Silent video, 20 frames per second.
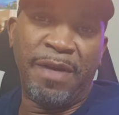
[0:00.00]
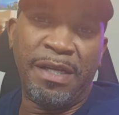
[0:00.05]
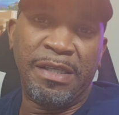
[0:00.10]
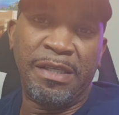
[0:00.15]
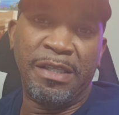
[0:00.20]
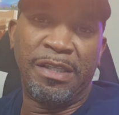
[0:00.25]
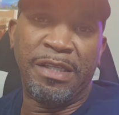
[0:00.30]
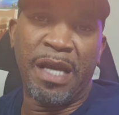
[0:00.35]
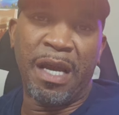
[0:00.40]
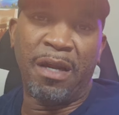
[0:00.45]

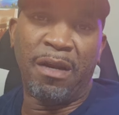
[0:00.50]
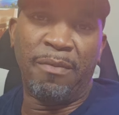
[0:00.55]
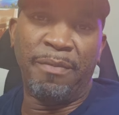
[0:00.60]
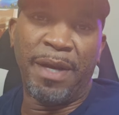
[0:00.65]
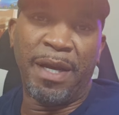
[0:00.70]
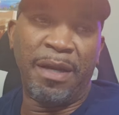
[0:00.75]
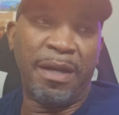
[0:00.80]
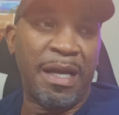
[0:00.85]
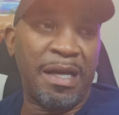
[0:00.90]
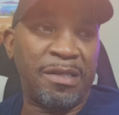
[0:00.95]
Reason Channel,
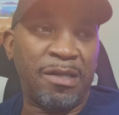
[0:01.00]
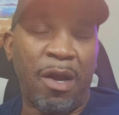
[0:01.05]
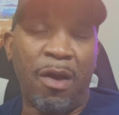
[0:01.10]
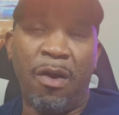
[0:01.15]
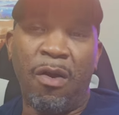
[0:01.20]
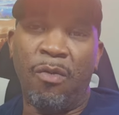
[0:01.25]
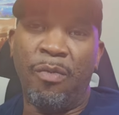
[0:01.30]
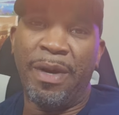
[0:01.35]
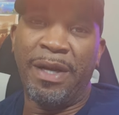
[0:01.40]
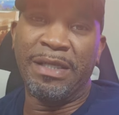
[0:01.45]
man. As
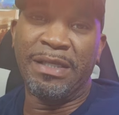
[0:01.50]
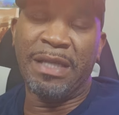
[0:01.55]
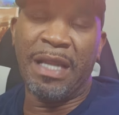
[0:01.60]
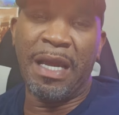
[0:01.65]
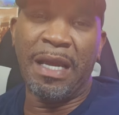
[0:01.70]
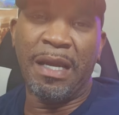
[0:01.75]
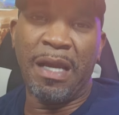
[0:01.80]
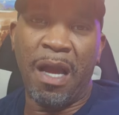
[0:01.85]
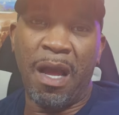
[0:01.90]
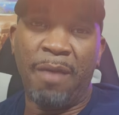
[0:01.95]
always,
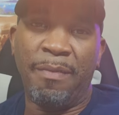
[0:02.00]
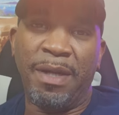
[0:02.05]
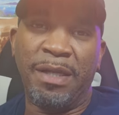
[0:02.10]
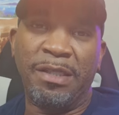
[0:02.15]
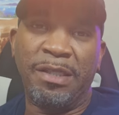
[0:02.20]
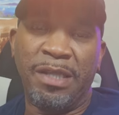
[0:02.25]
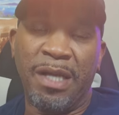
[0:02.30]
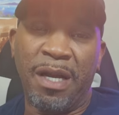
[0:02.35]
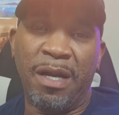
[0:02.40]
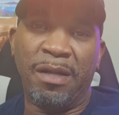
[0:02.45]
like,
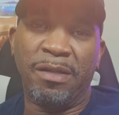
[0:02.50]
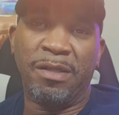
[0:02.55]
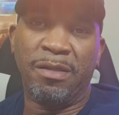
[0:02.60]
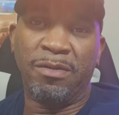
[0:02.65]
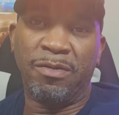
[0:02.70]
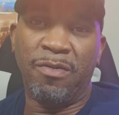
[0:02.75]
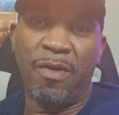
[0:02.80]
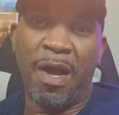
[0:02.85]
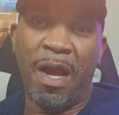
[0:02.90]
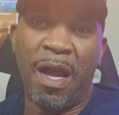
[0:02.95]
comment, share, and
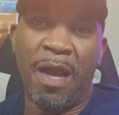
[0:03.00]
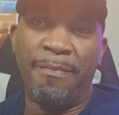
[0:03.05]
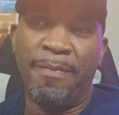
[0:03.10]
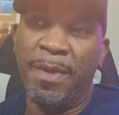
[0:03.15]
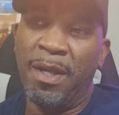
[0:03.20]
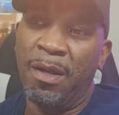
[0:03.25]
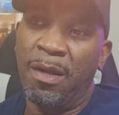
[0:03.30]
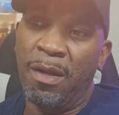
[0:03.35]
subscribe.